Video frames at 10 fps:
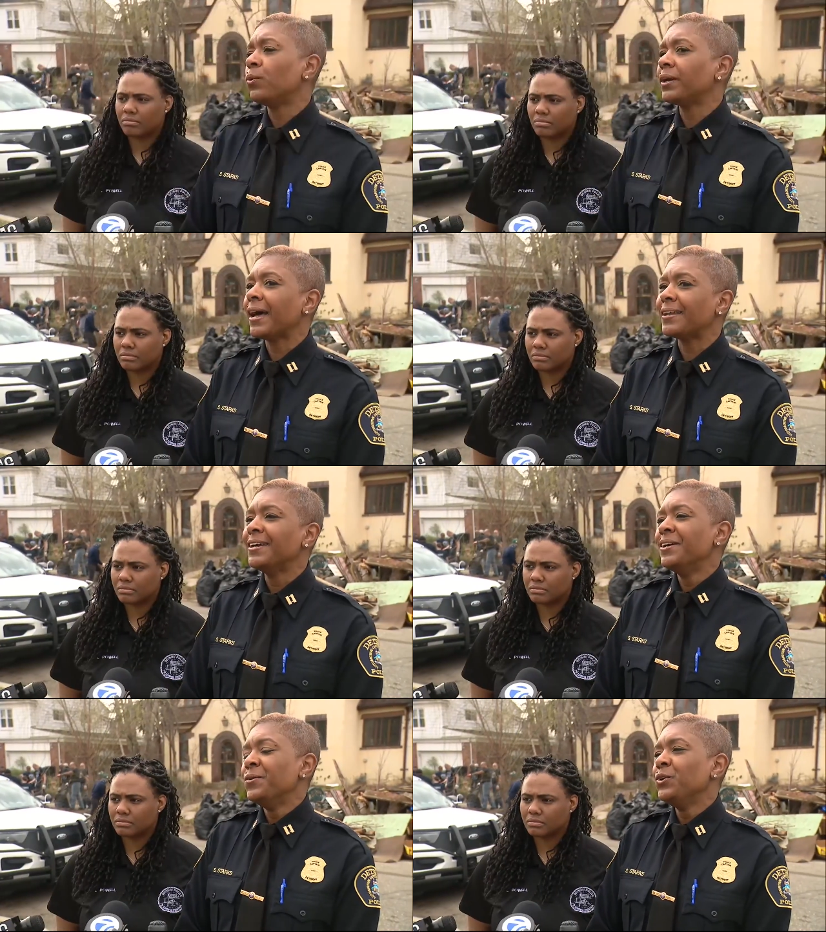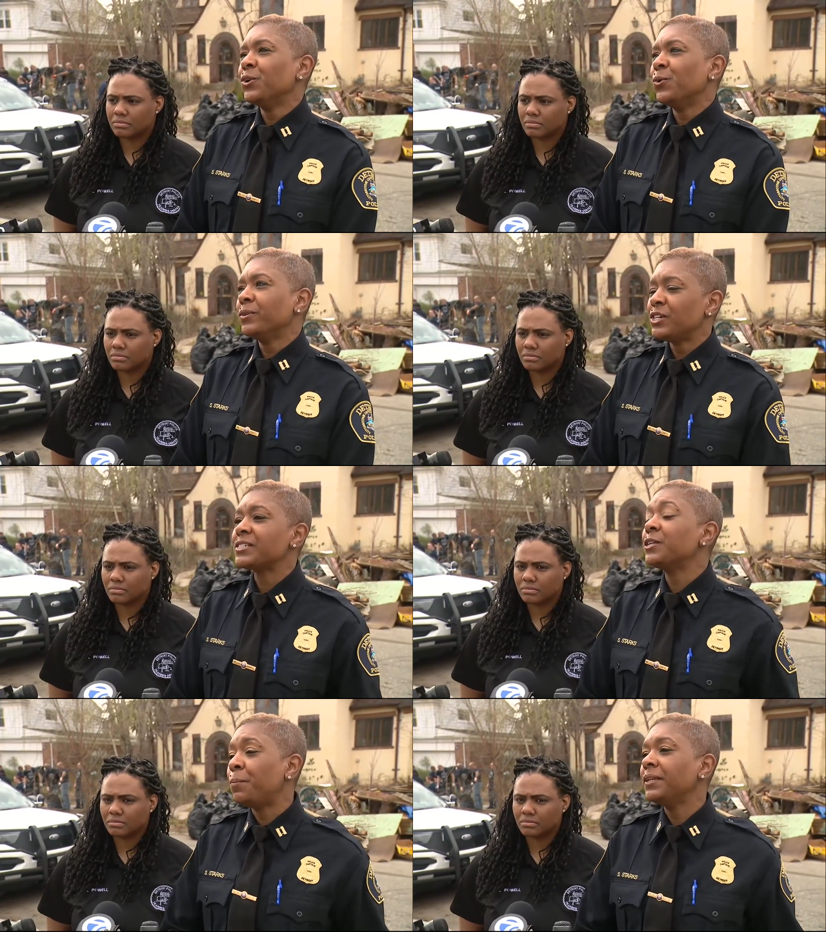Speaker 1: We're not, you know,
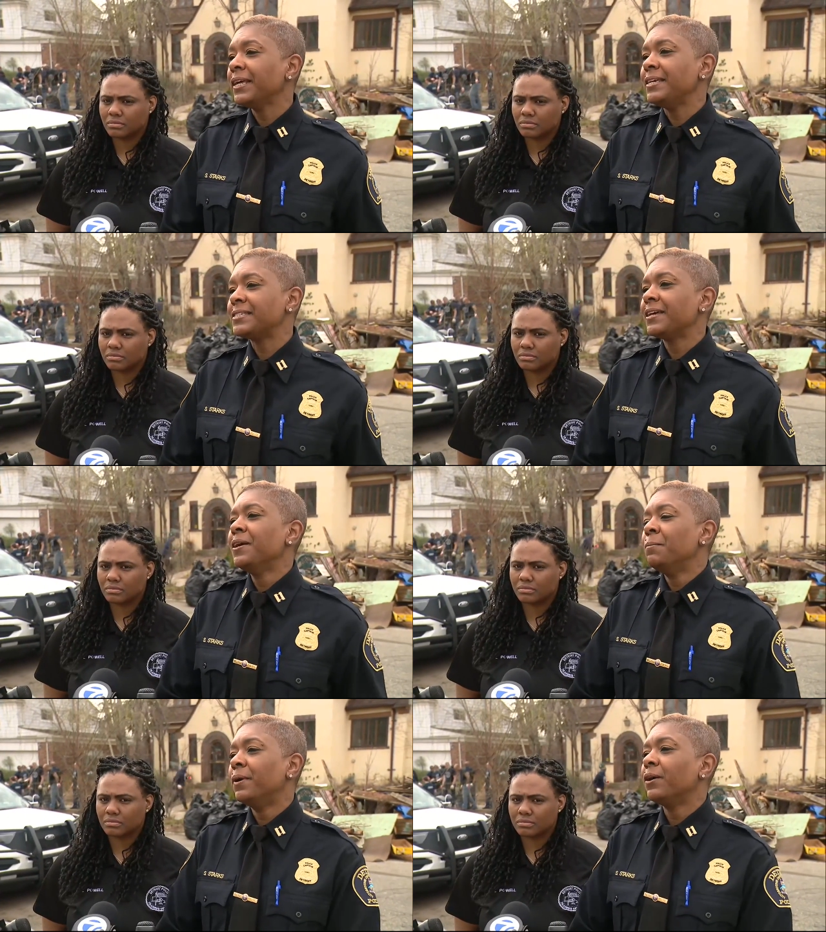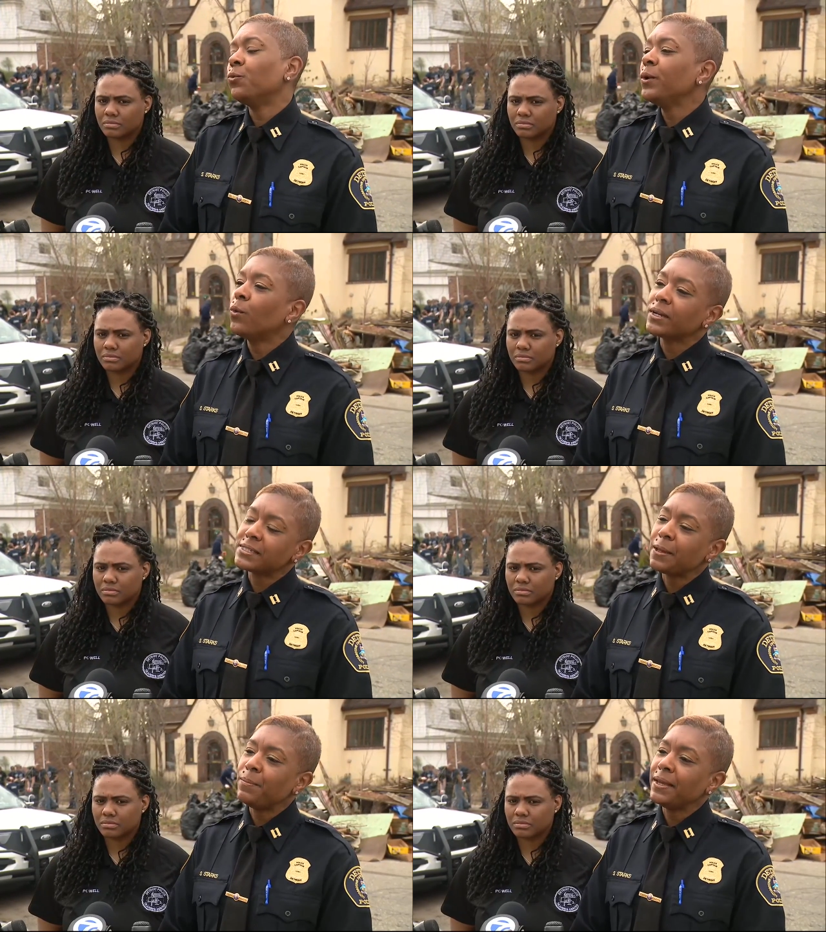just the police but we want
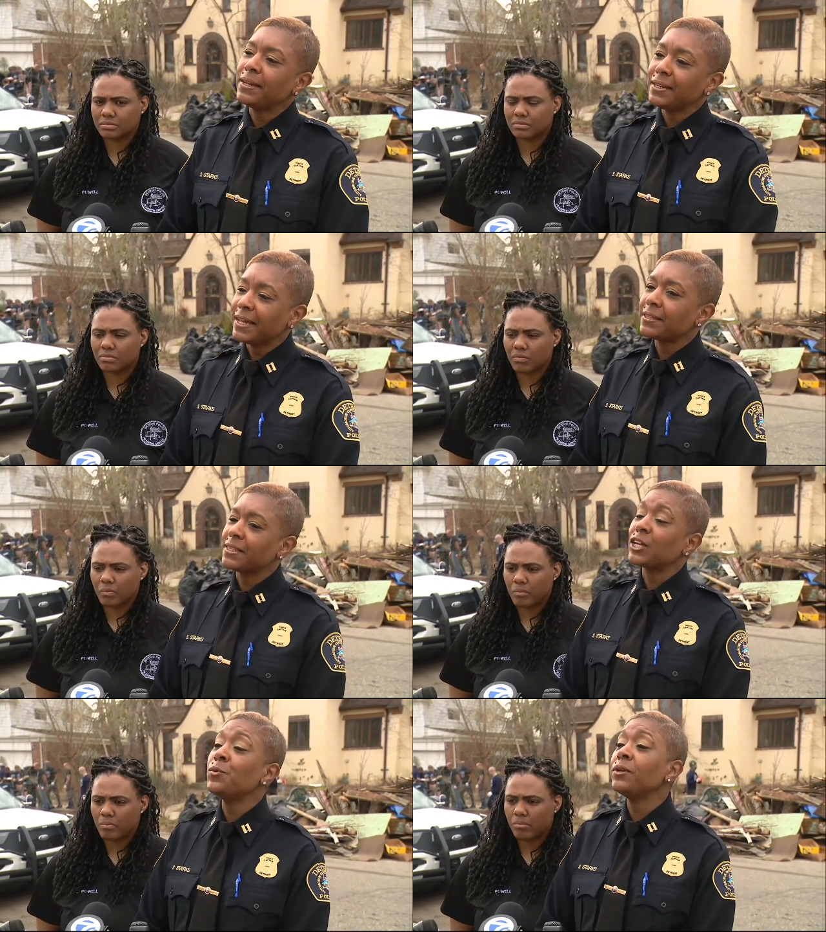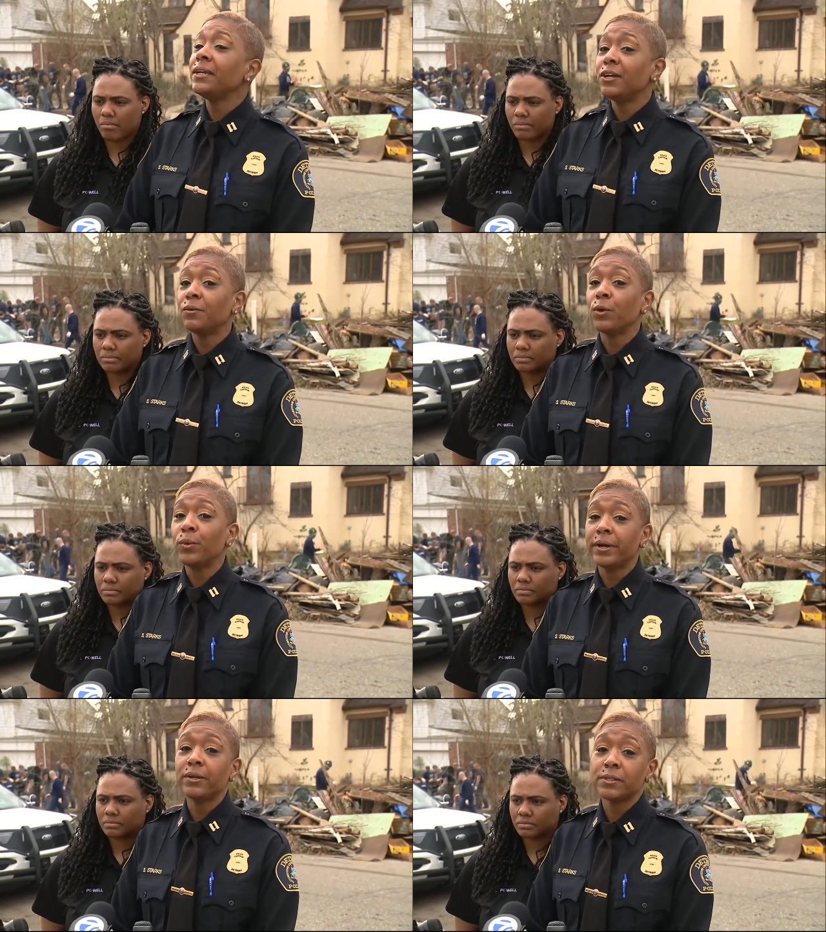to step in and let the community know
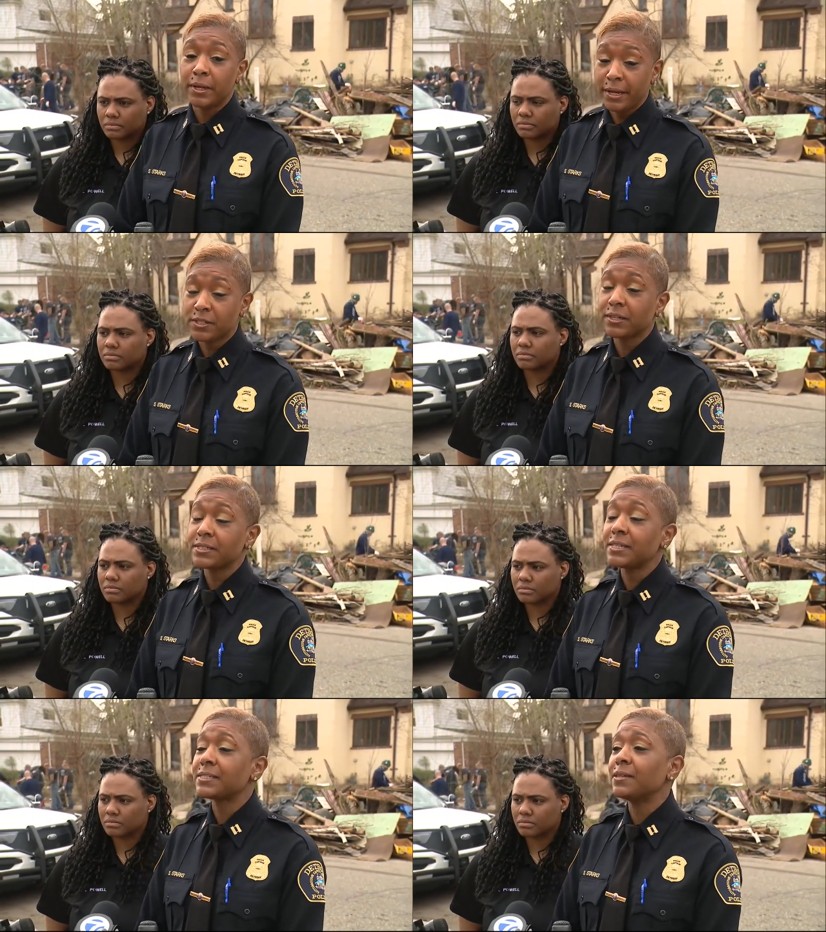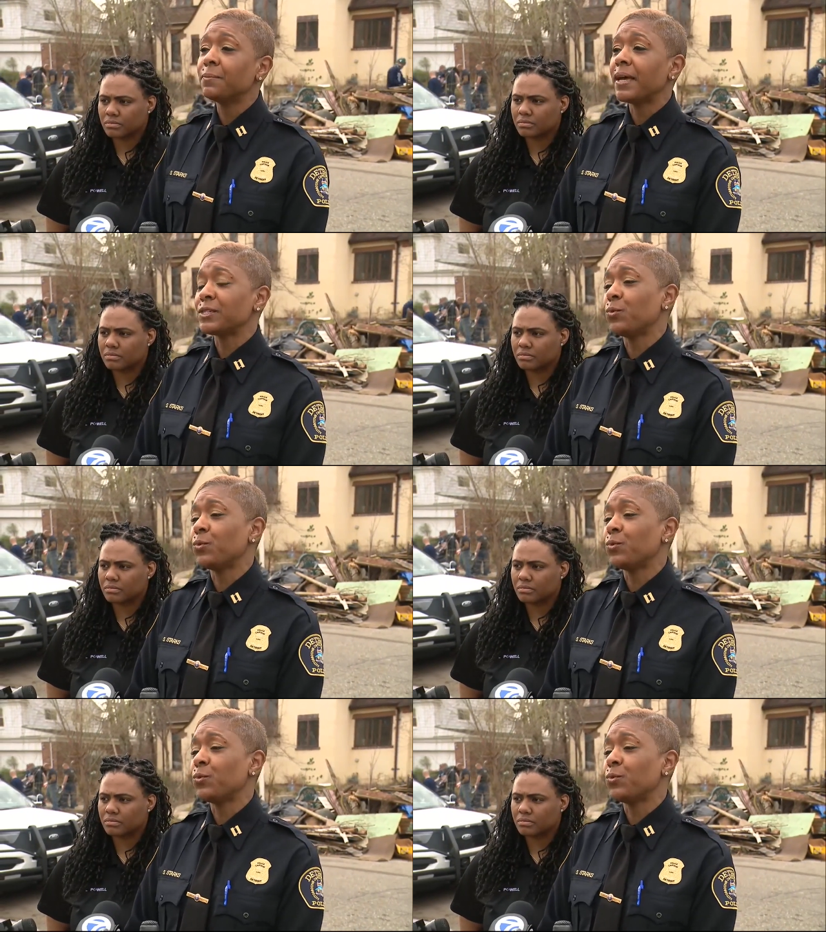that we're here, here to assist them as